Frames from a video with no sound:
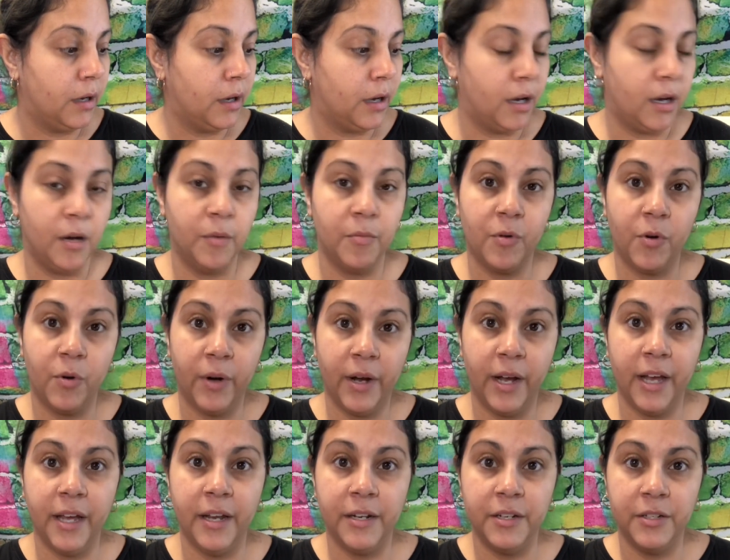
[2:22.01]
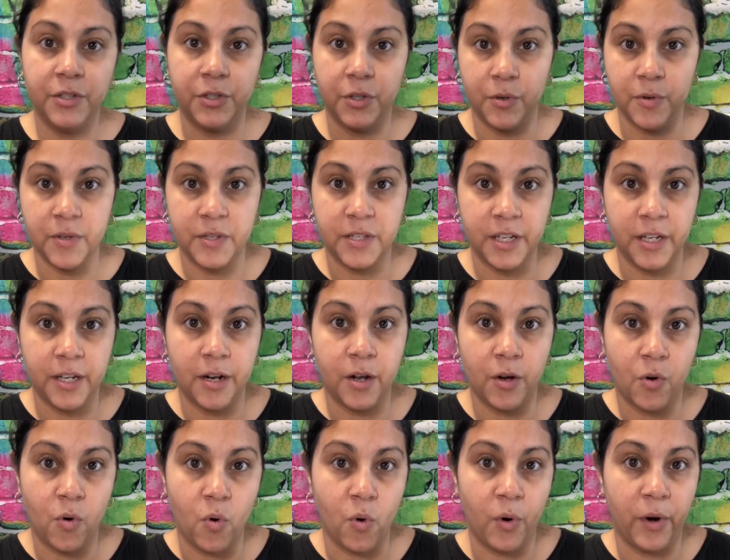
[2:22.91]
Go ahead and dose it
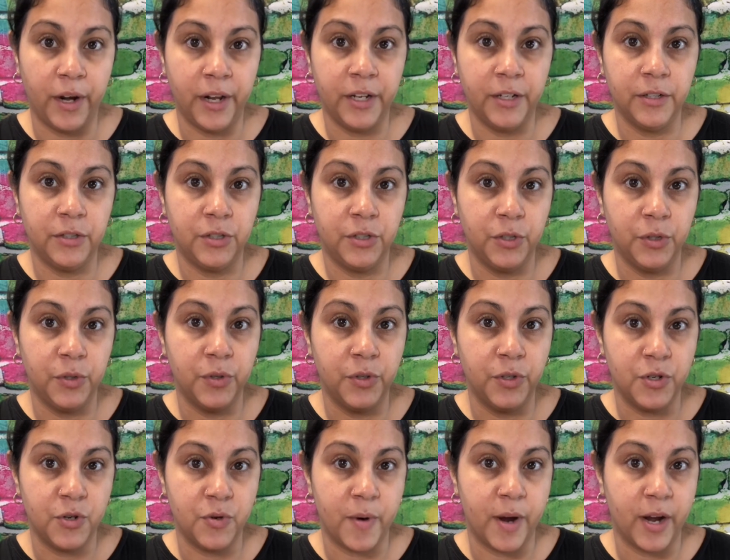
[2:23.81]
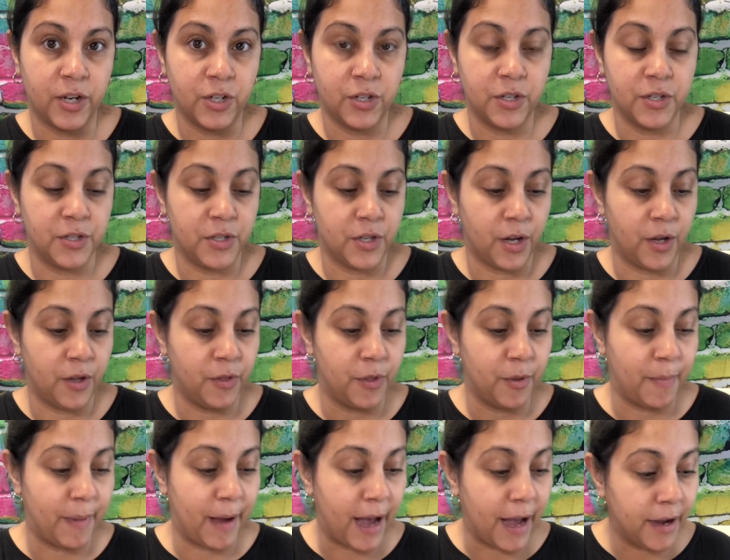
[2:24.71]
according to the directions on the
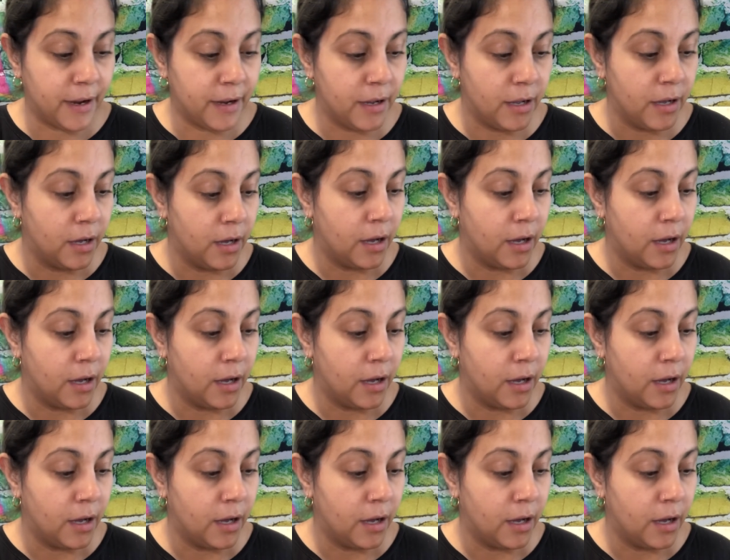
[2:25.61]
bag.